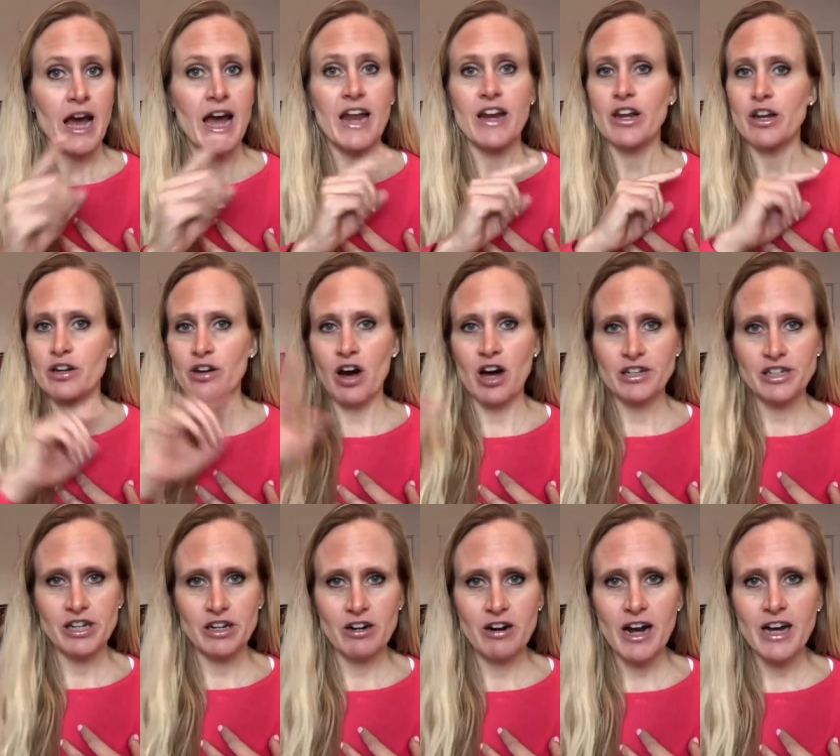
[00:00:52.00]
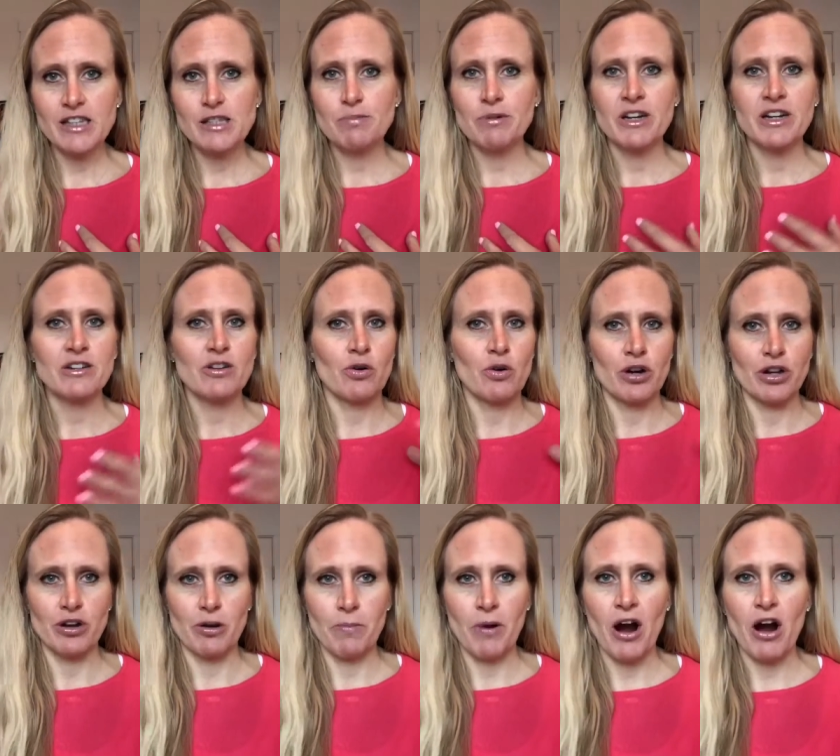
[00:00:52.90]
and not to your husband or
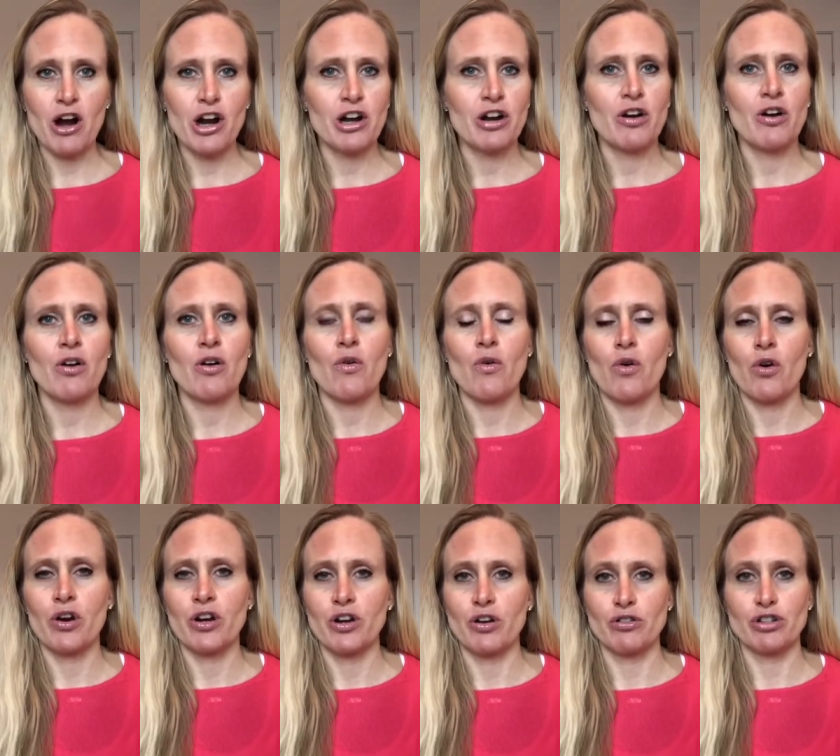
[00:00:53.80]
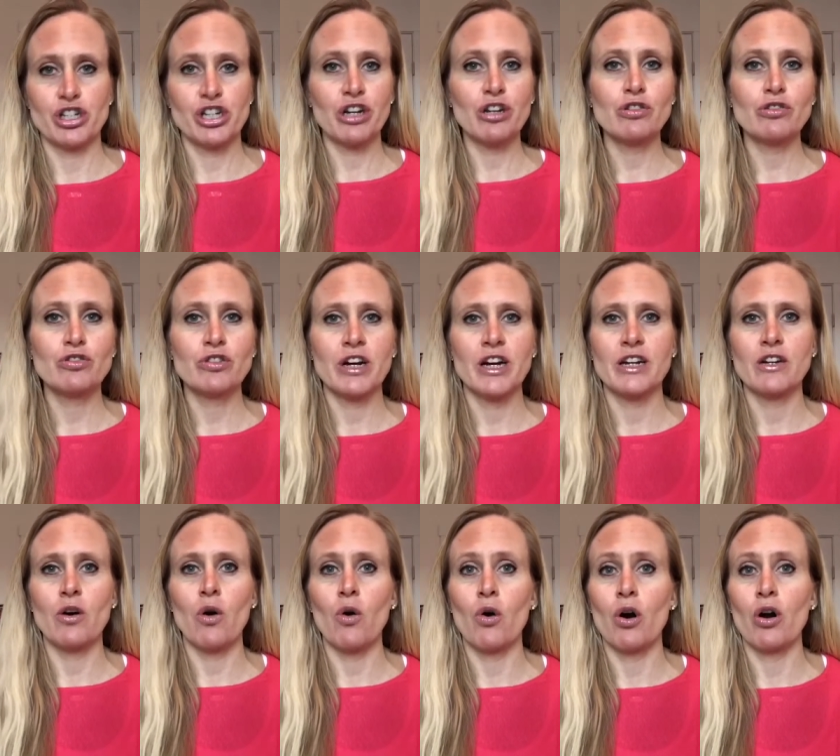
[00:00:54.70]
your partner or your
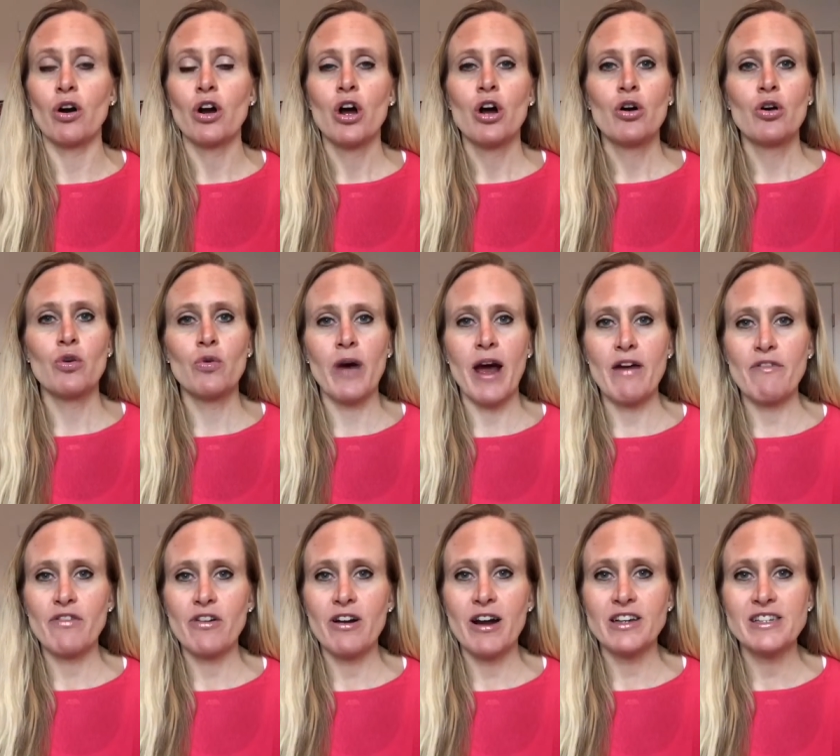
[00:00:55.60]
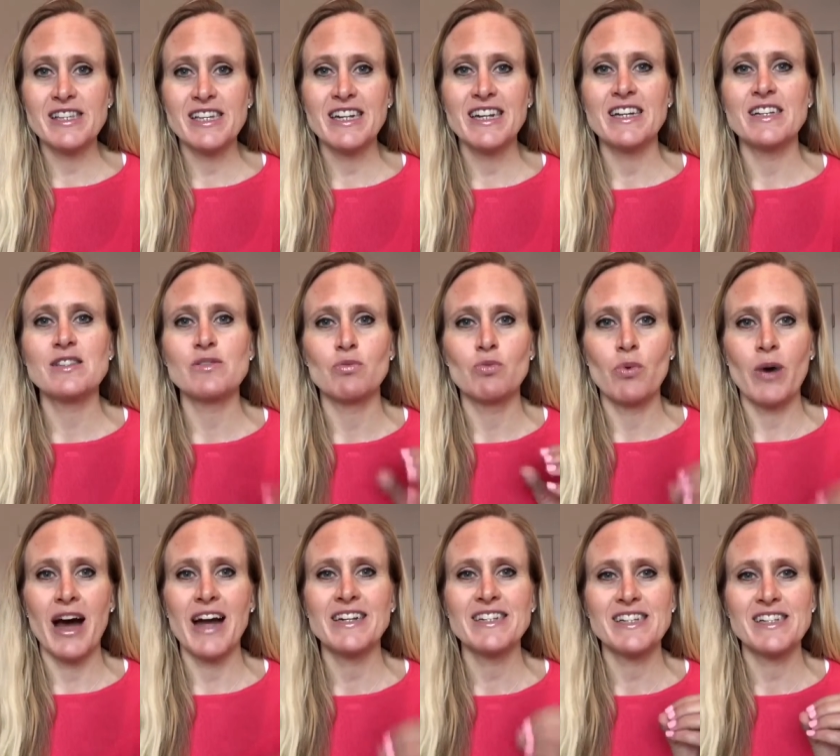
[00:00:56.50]
children or whoever else it is.
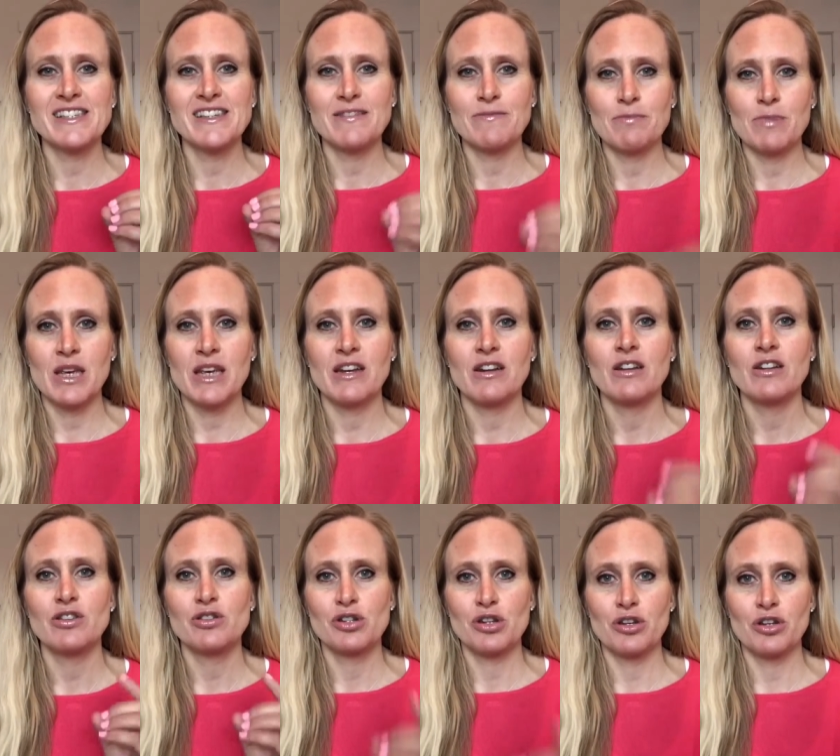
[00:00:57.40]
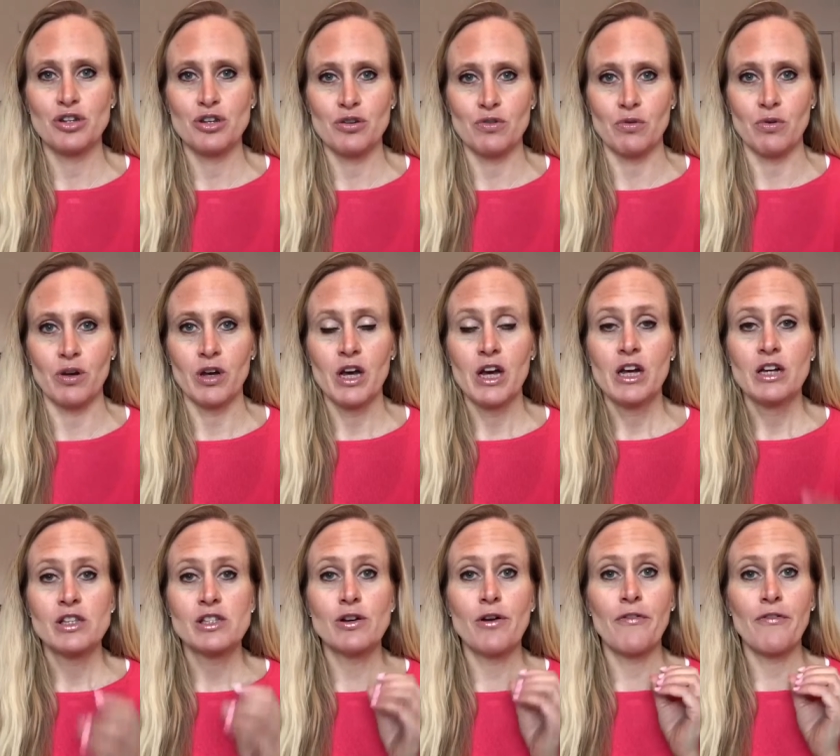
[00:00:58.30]
What does it mean to you?
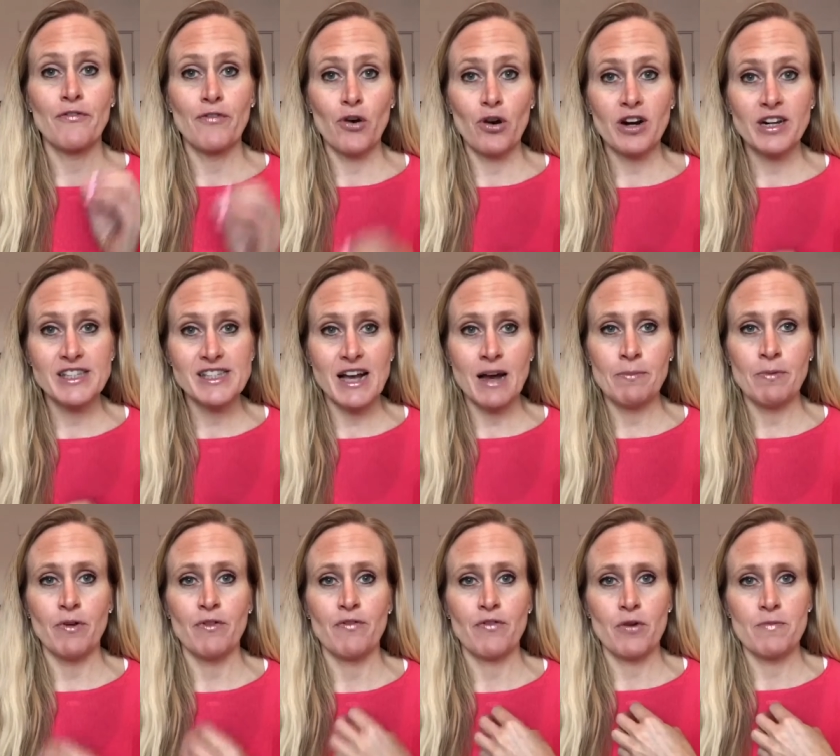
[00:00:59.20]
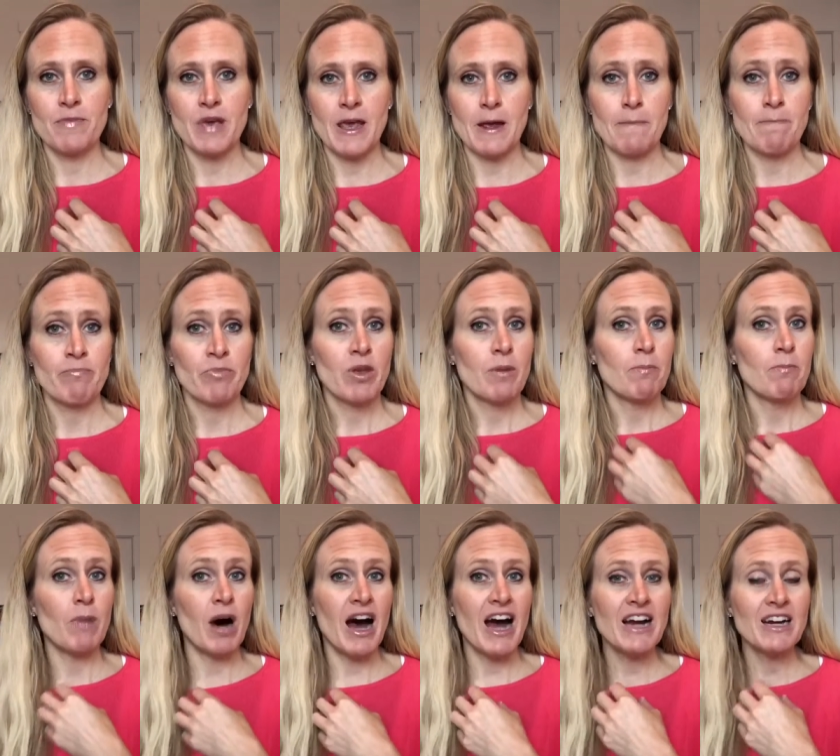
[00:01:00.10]
So, for example, for me,
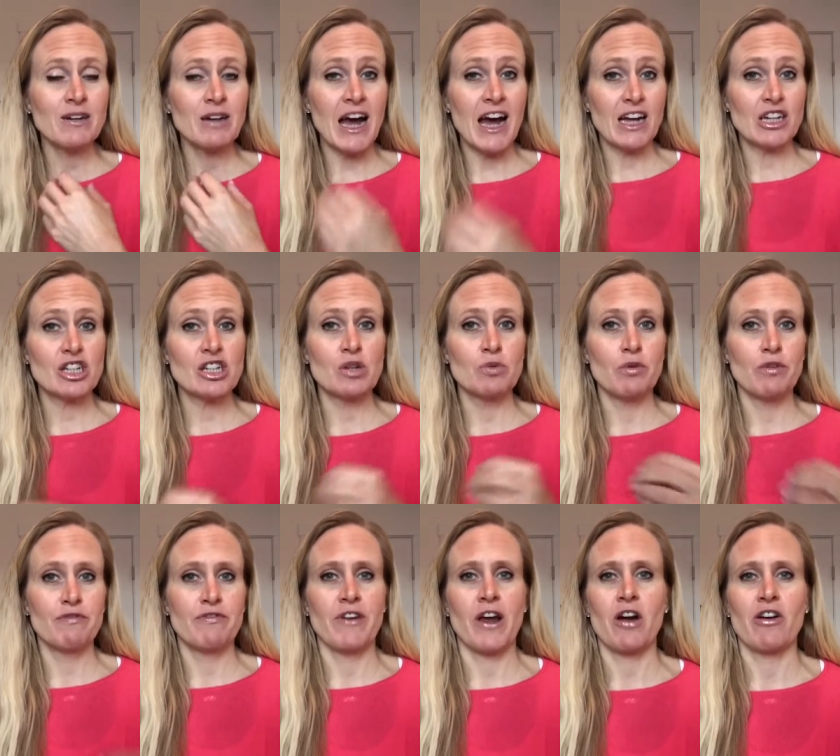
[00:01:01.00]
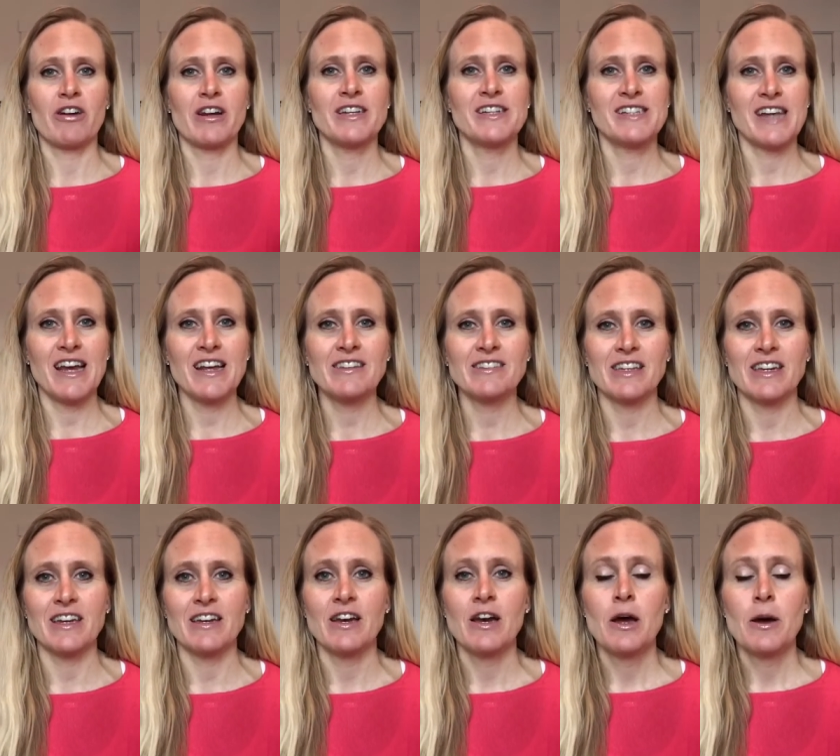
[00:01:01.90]
mine actually will vary
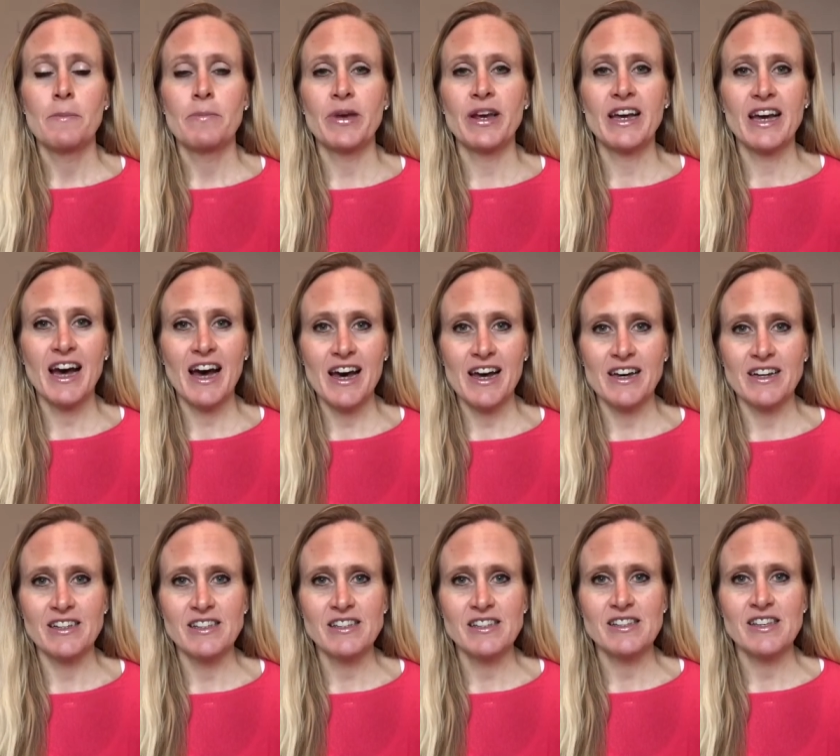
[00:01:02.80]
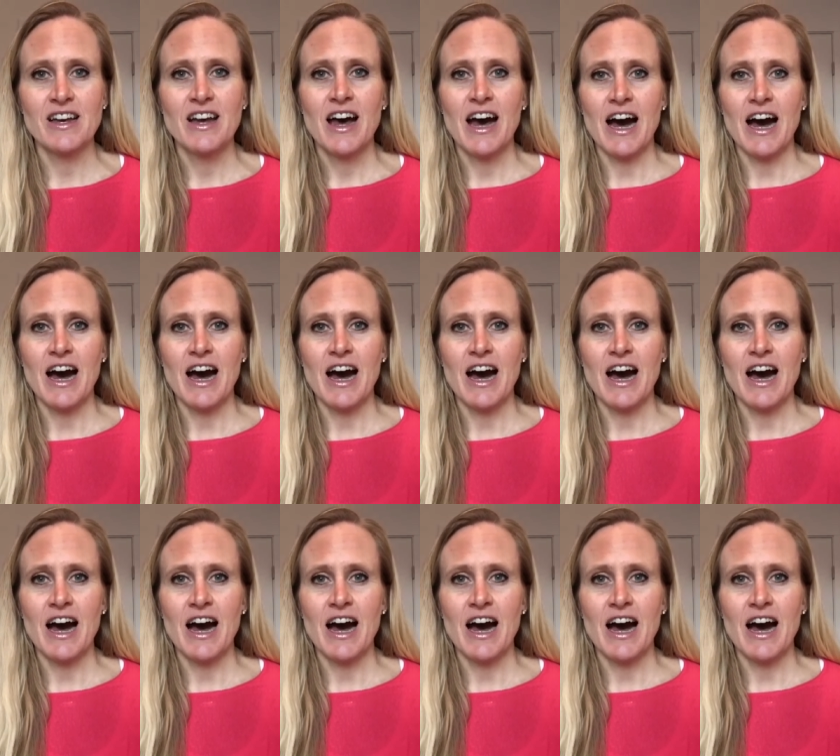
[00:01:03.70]
daily because